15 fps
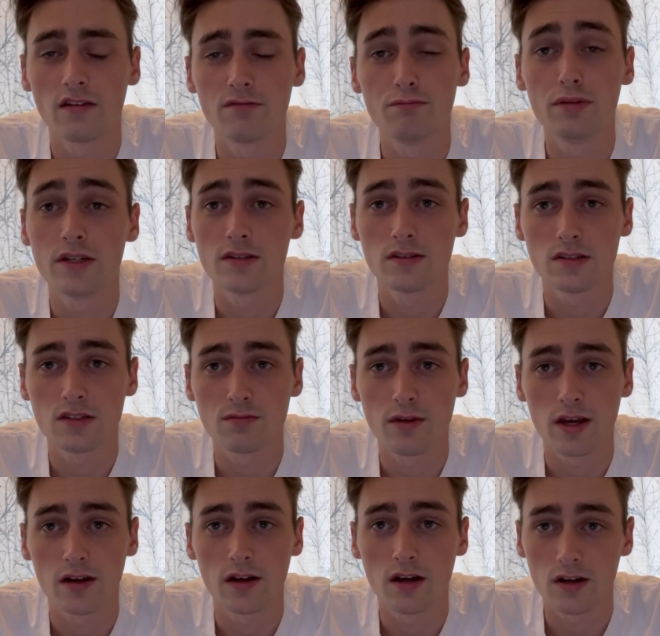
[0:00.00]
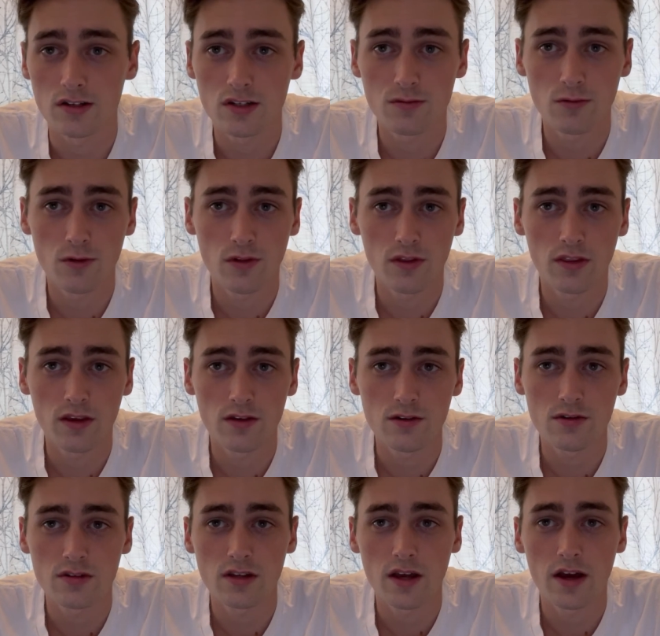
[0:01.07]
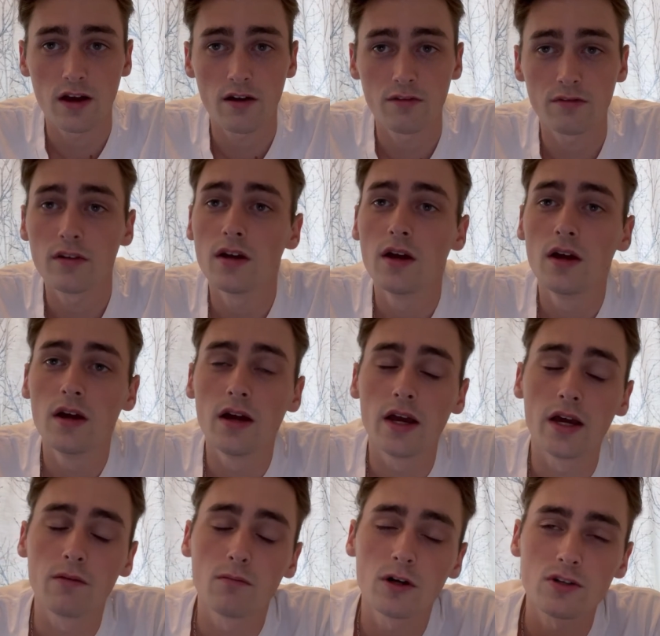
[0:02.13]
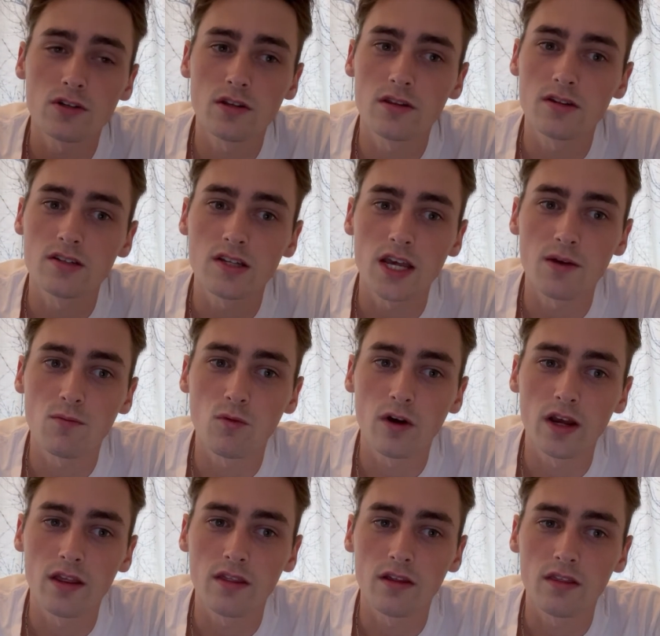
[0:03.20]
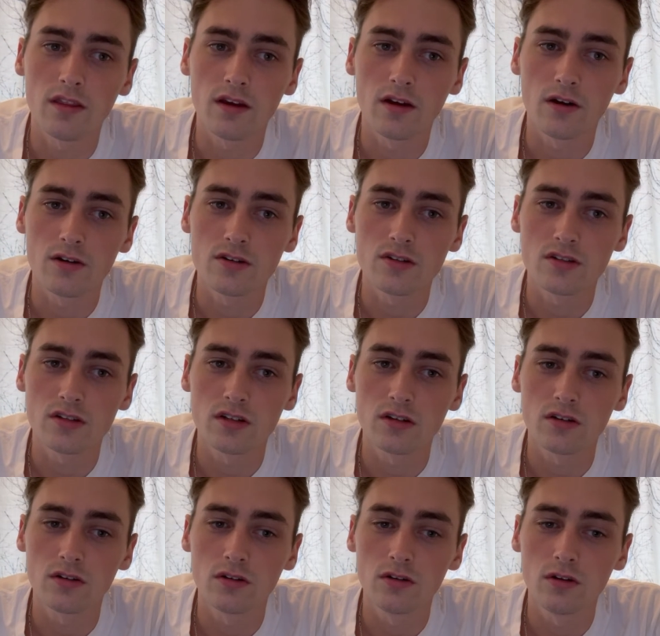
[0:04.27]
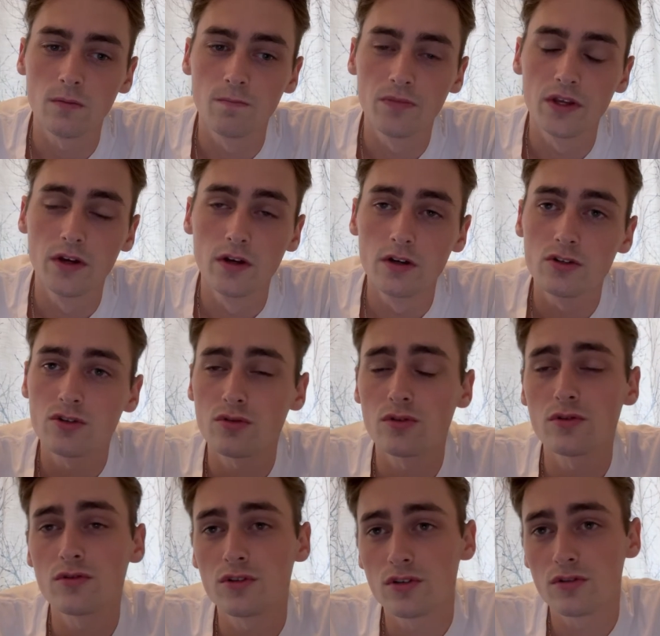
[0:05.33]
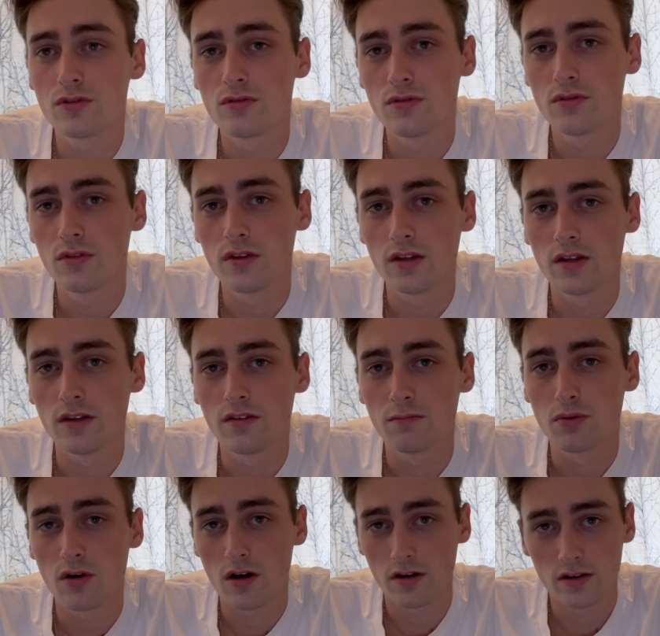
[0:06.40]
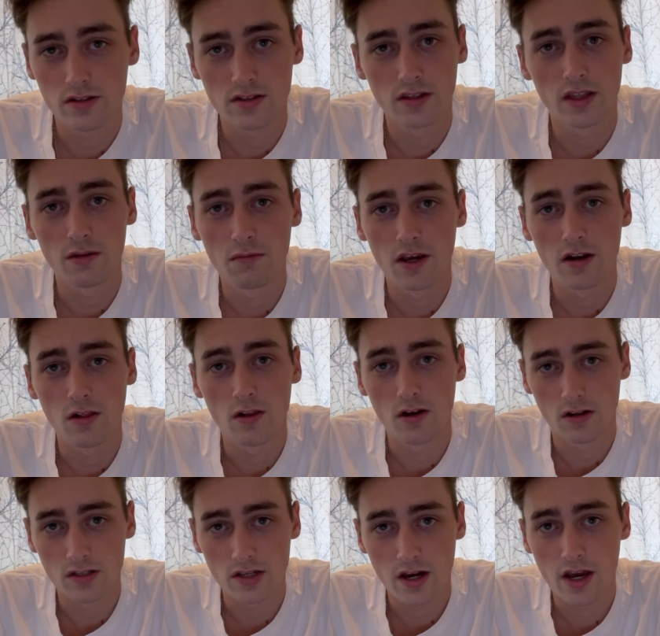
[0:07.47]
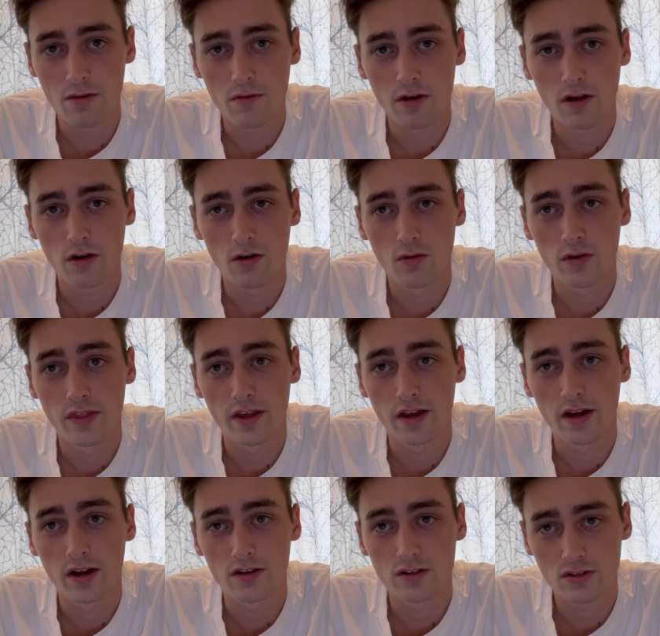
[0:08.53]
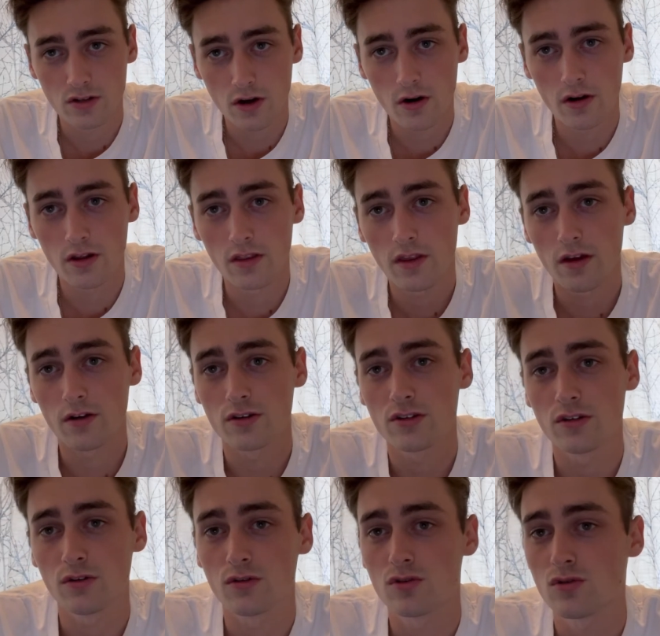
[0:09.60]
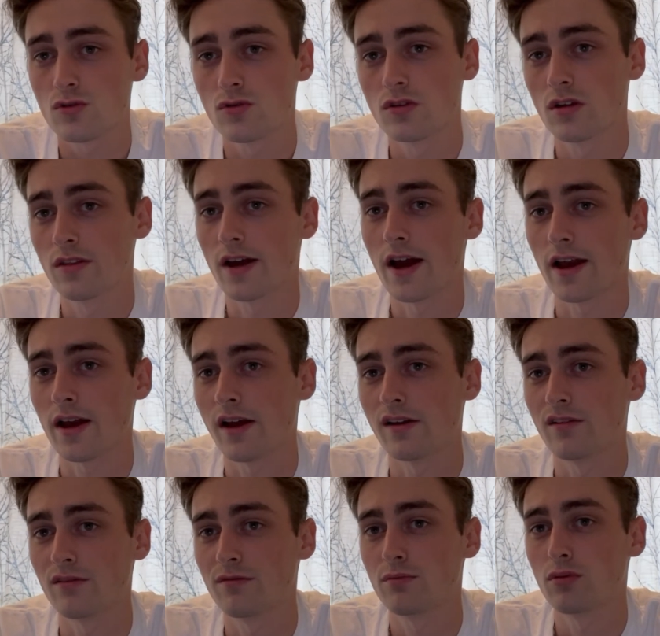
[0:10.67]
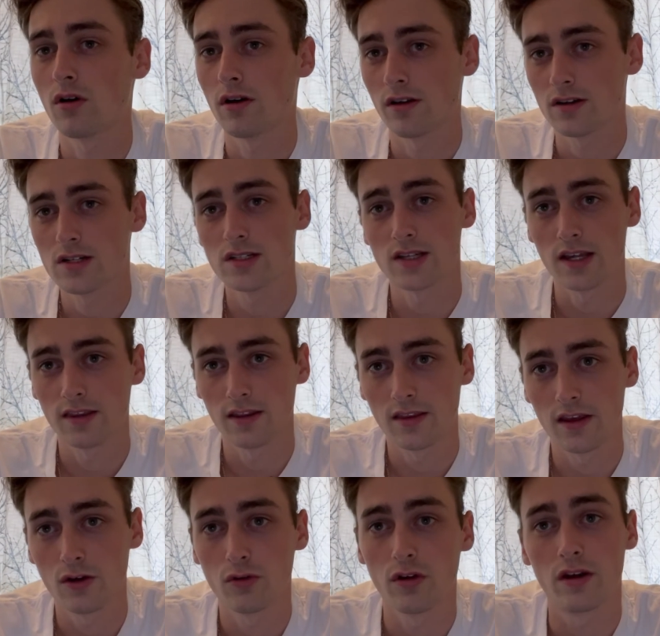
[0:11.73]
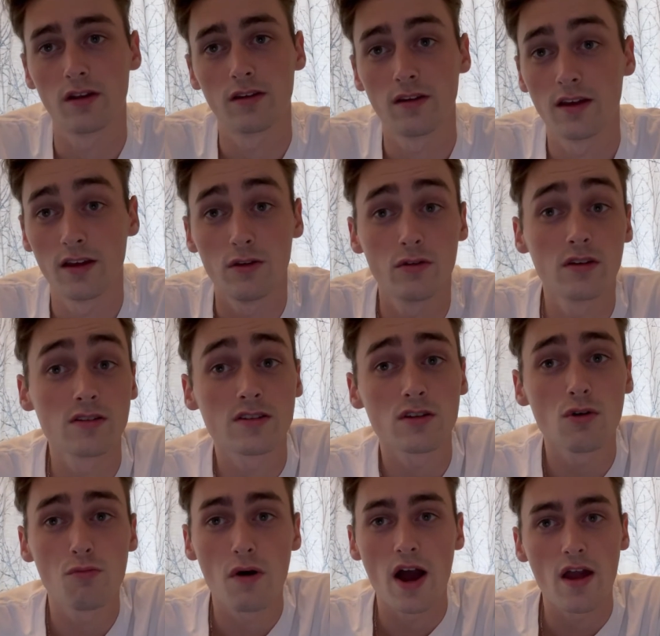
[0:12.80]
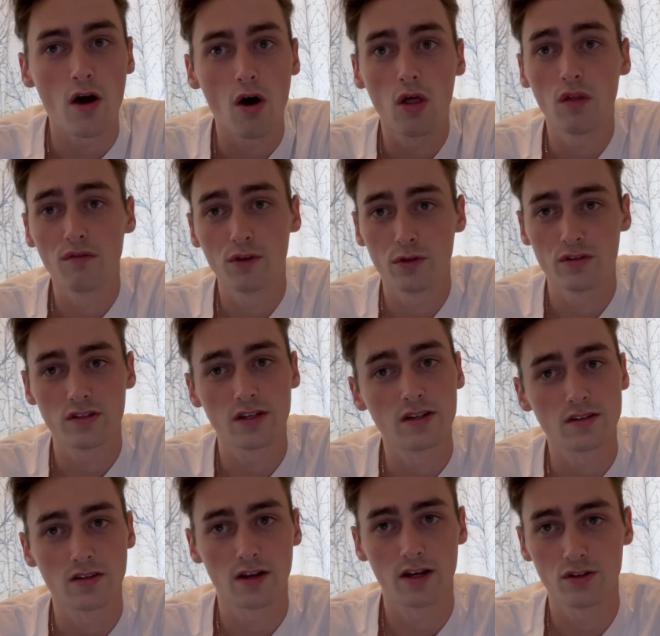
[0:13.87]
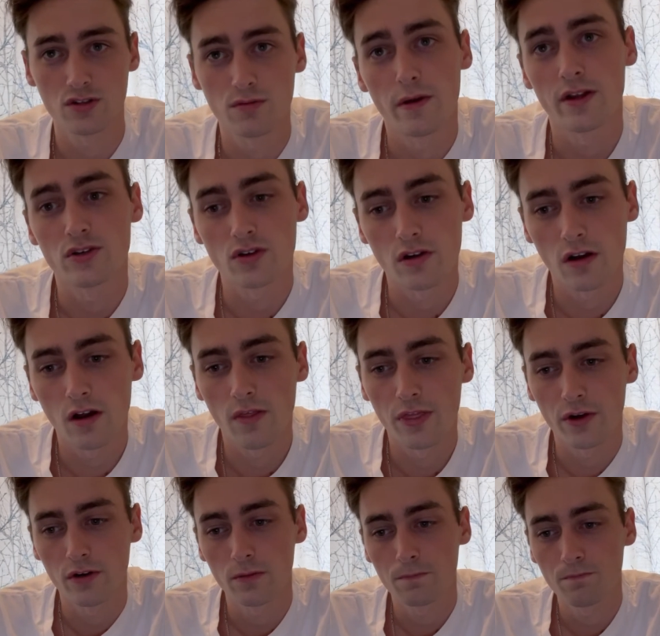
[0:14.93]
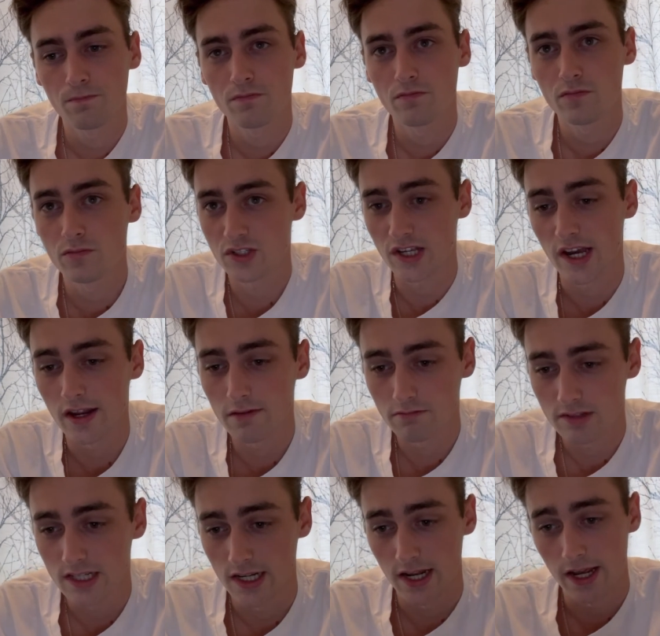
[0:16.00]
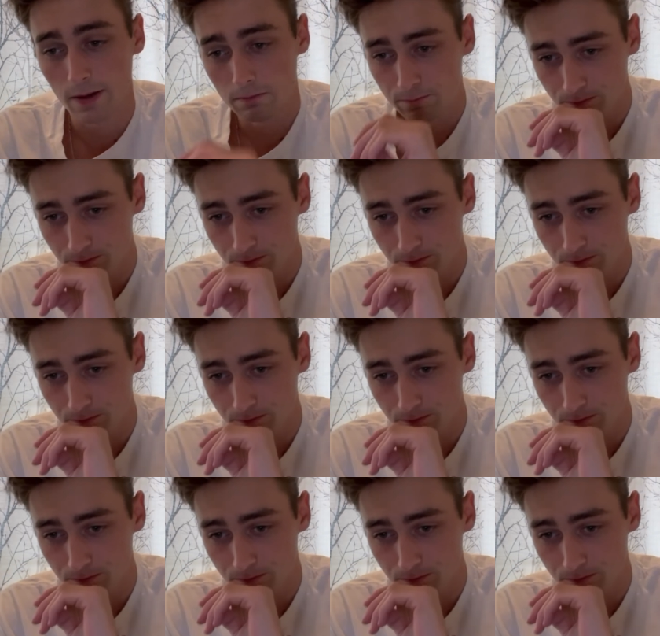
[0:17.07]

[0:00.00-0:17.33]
of businessman customer that they used to have, and much in the same way that they are still true to the products that they made a long time ago when they got started, they are still true to that kind of product set that they created today. You can still buy all of those things that I just mentioned on their site today.